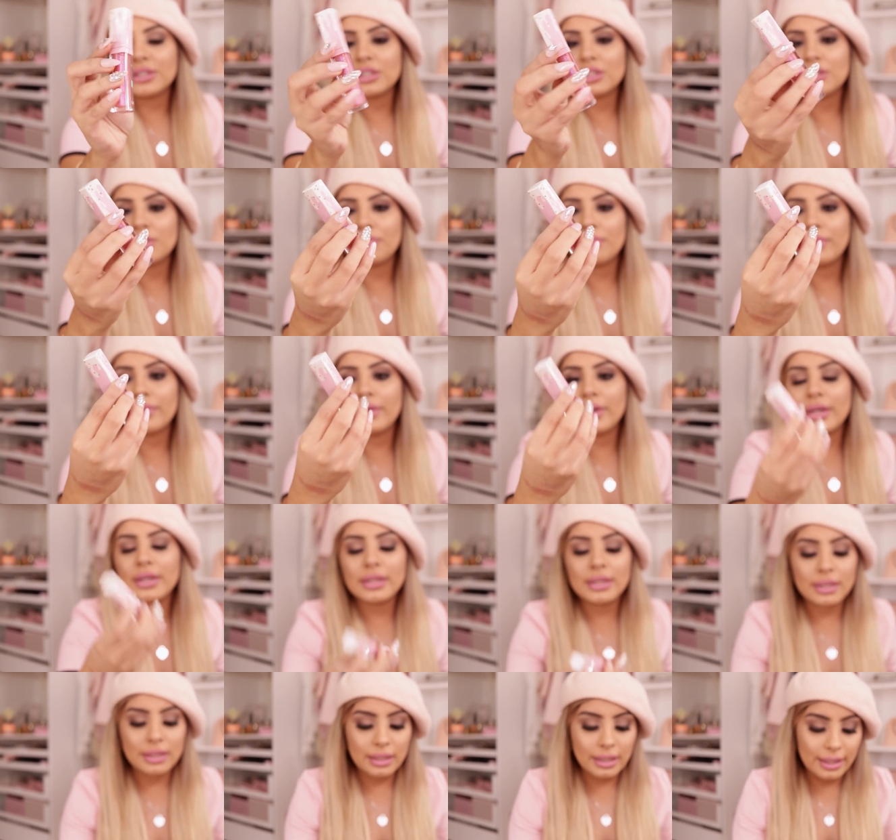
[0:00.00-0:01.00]
just a
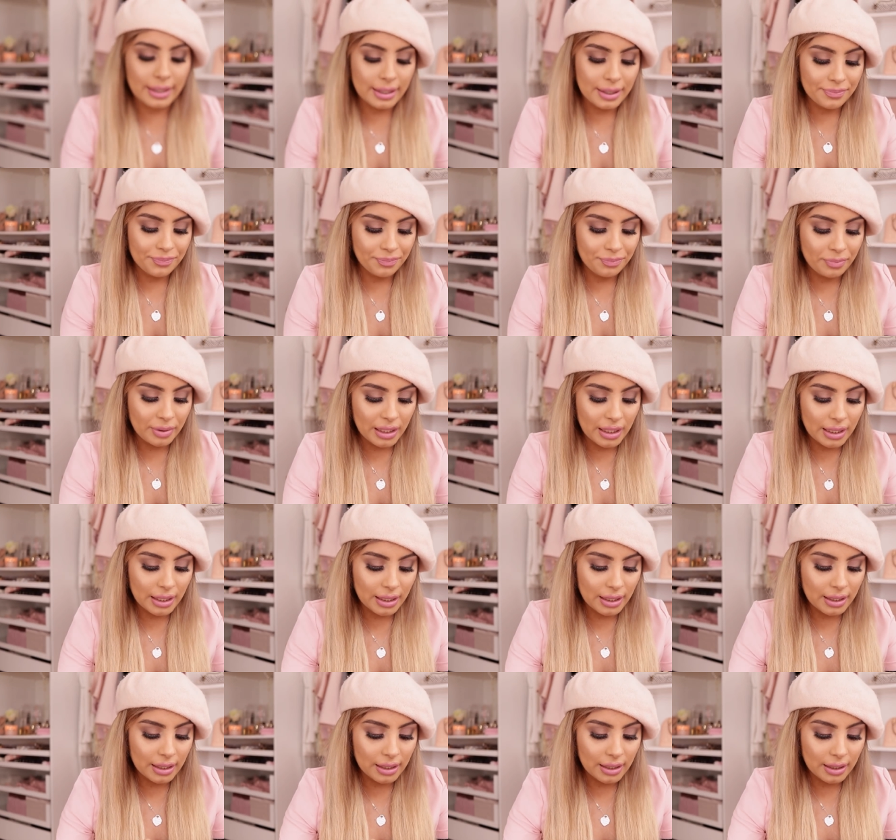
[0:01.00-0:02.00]
pretty like
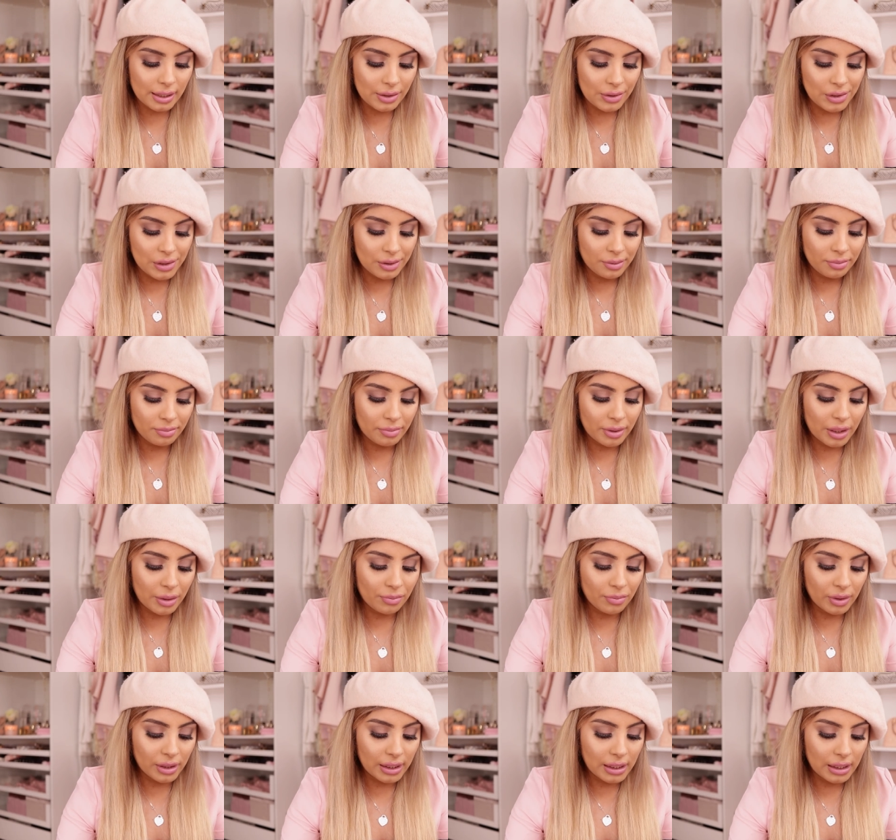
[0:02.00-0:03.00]
pink,
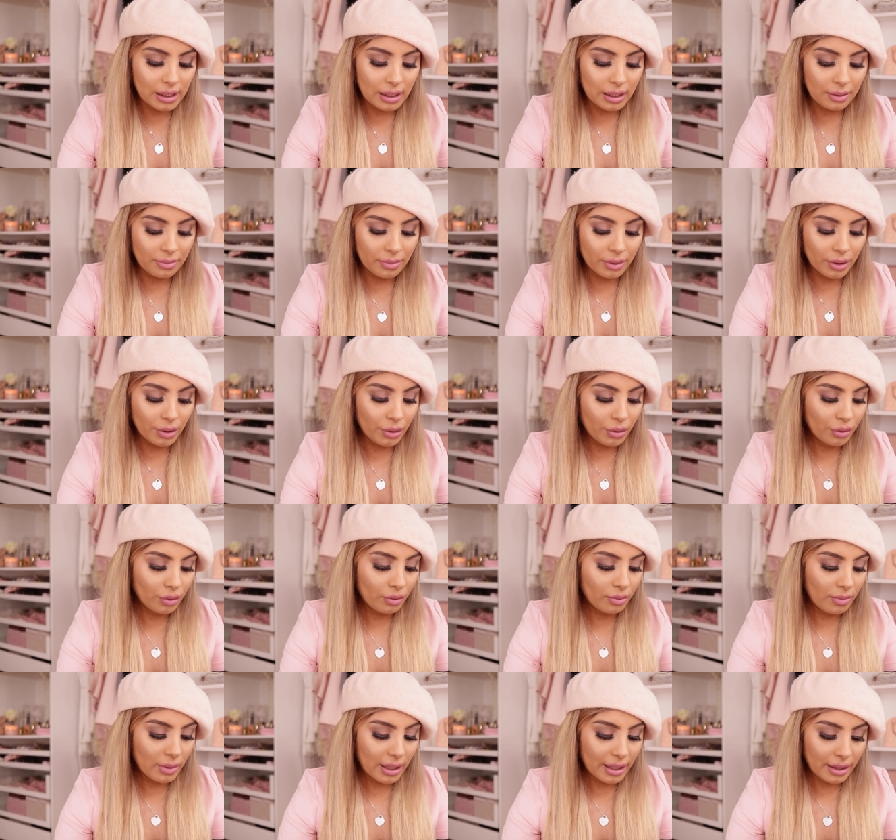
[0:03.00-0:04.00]
purpley,
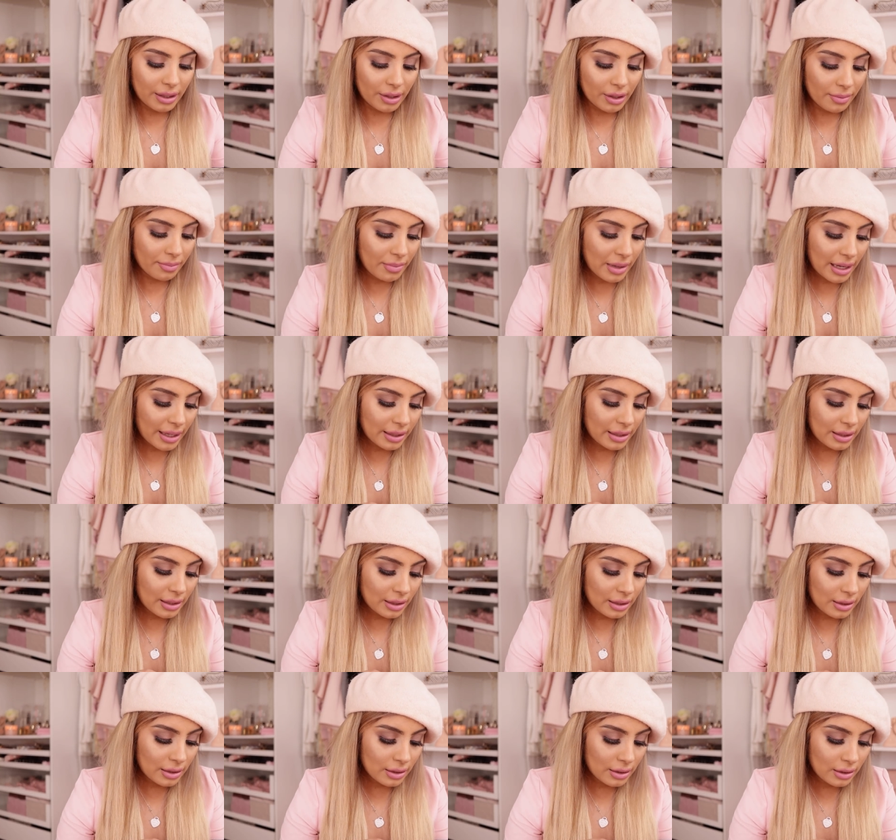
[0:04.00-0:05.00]
blue,
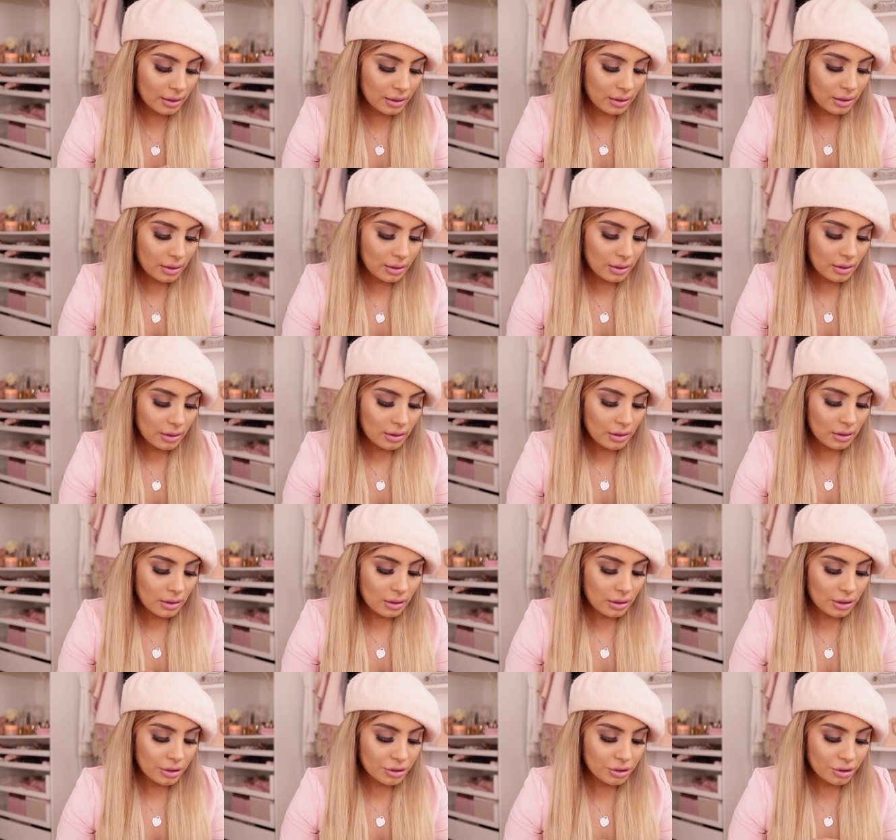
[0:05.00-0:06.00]
monochromatic.
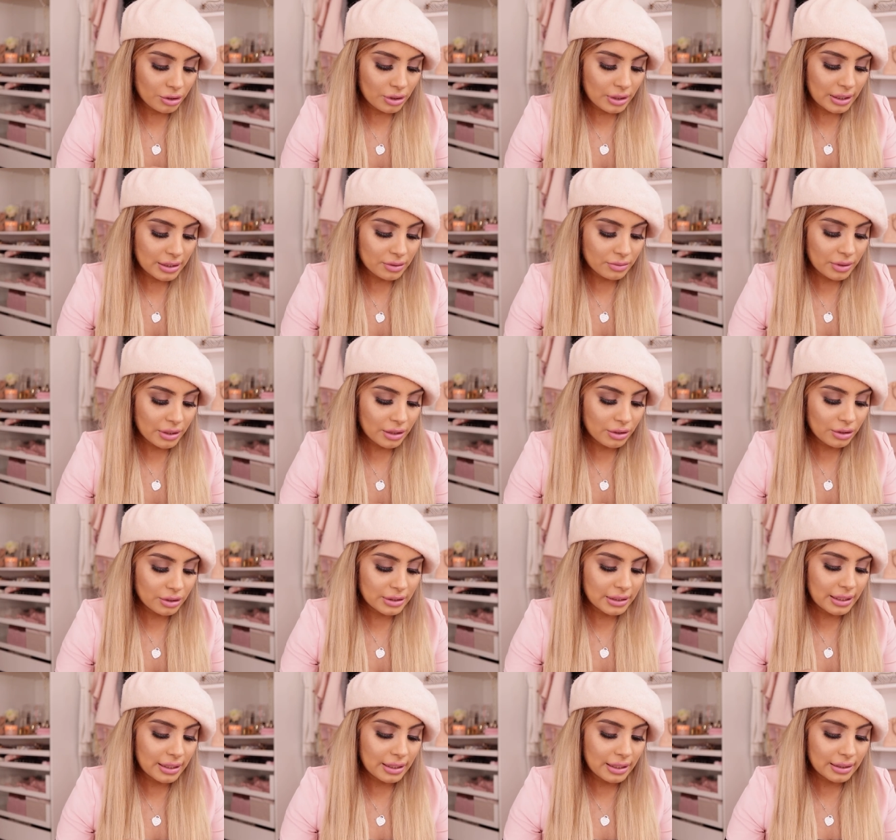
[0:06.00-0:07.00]
I'll show you guys what it
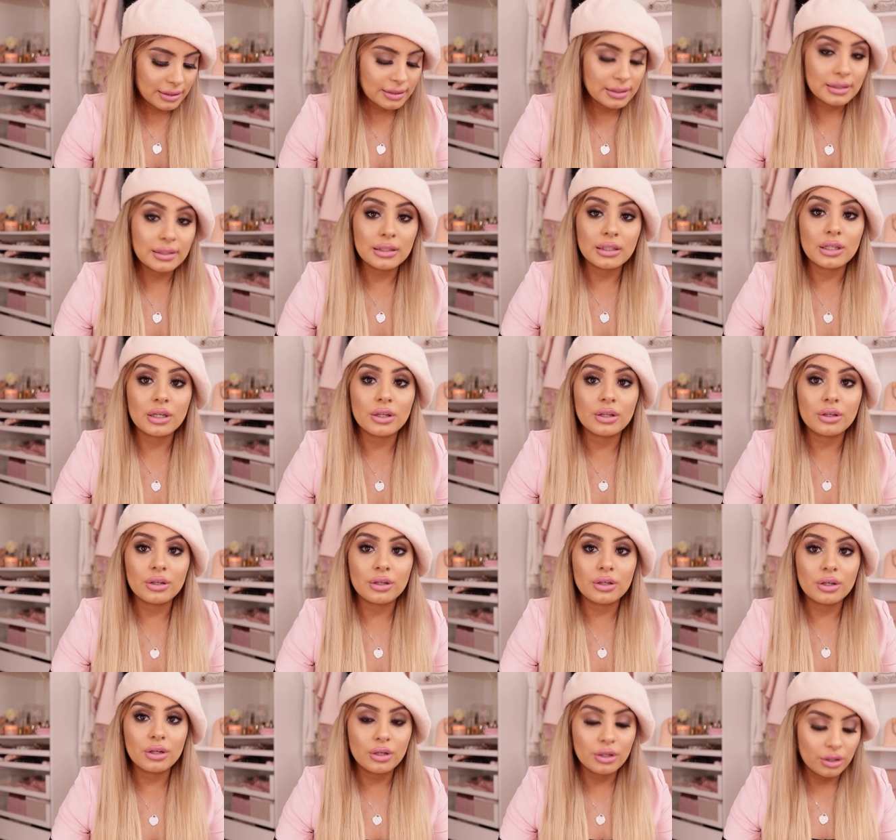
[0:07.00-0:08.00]
looks like next to the
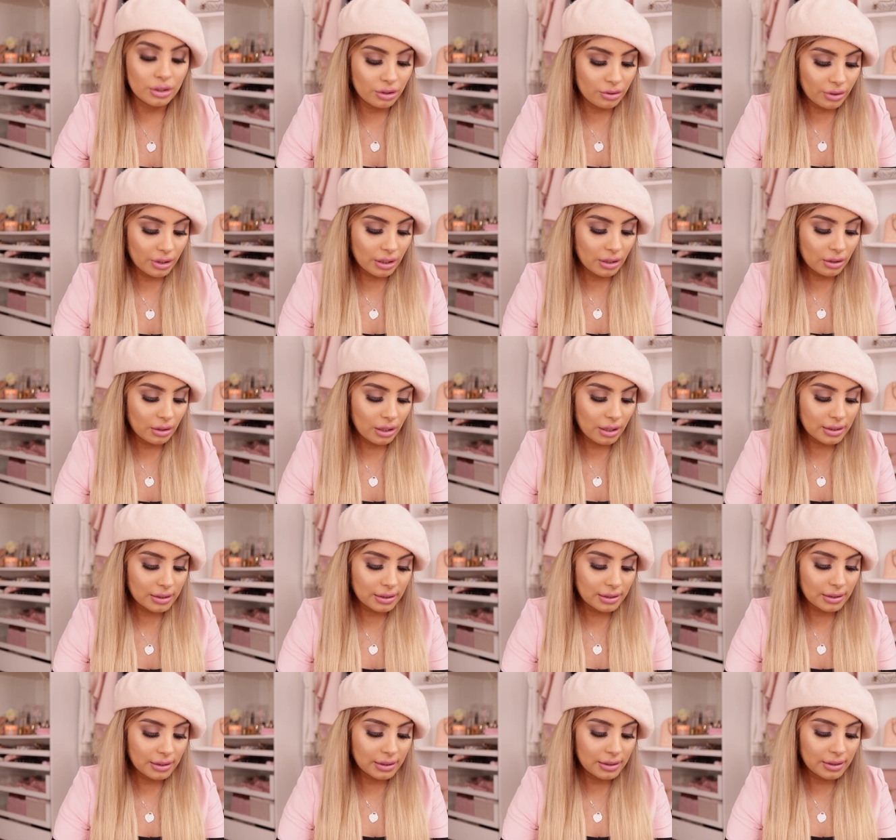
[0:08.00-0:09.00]
other three
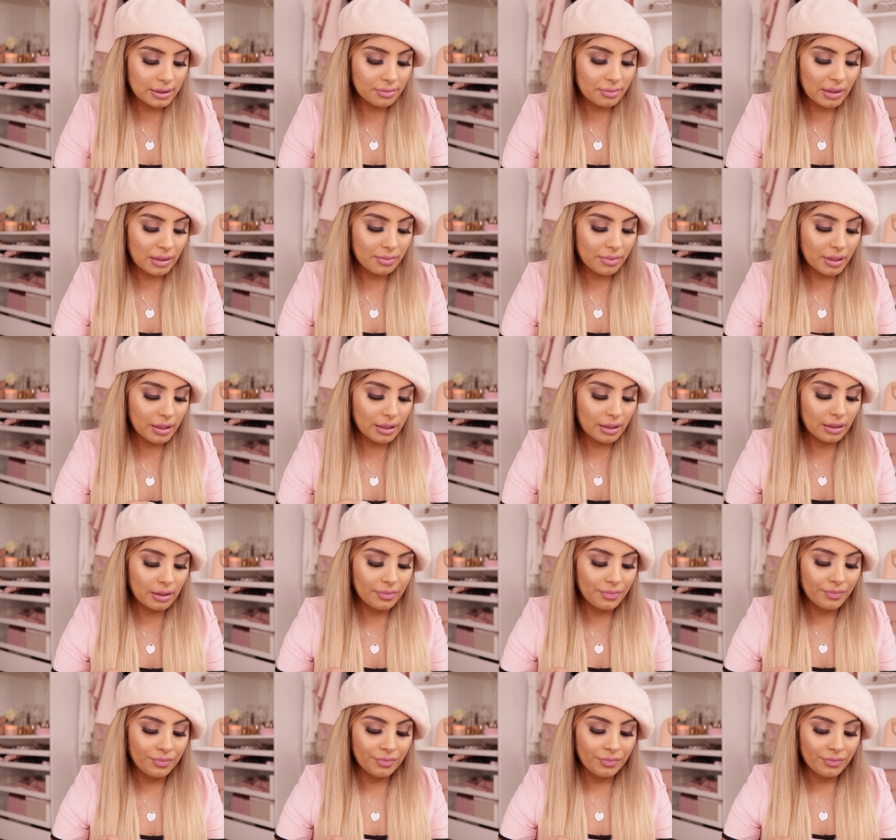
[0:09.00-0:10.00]
glosses. Maybe
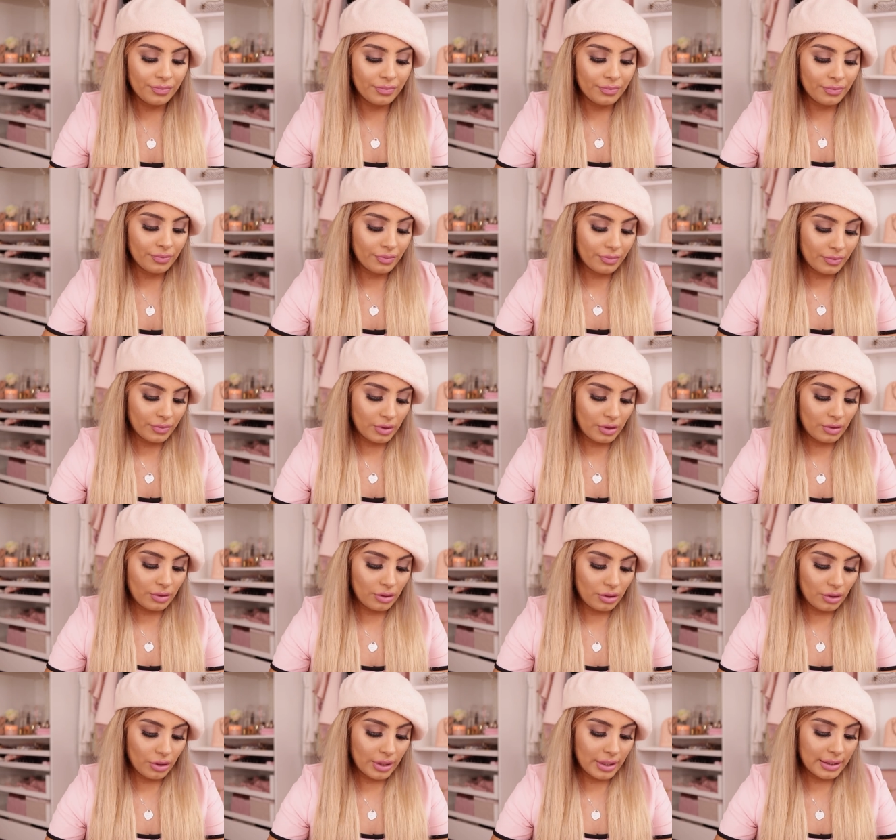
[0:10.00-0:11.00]

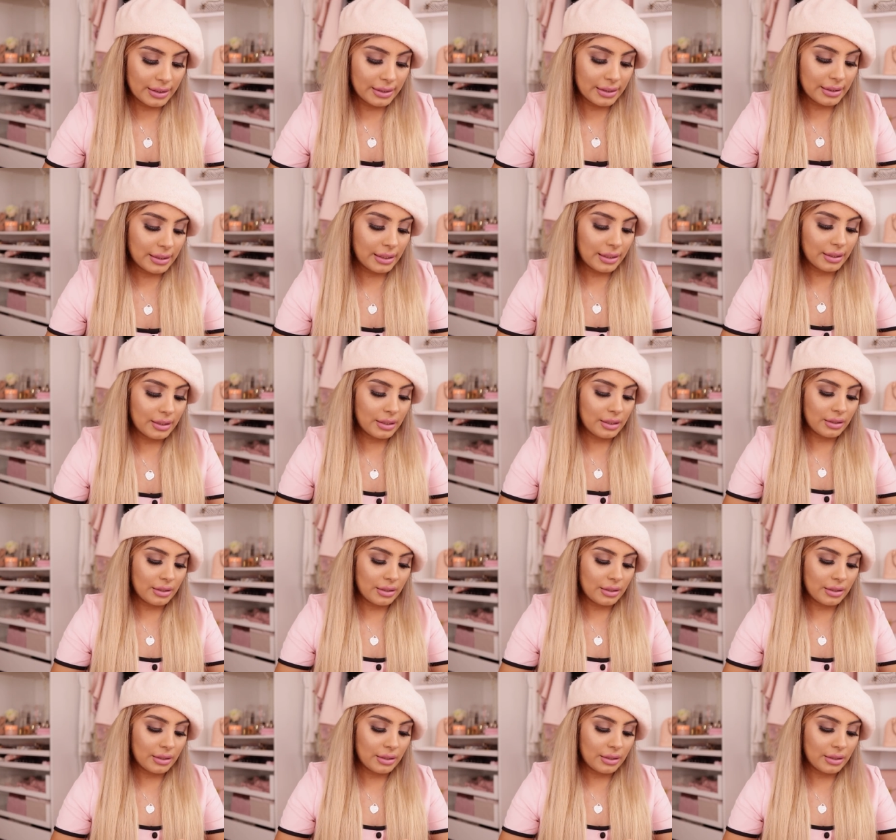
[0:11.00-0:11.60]
you can see the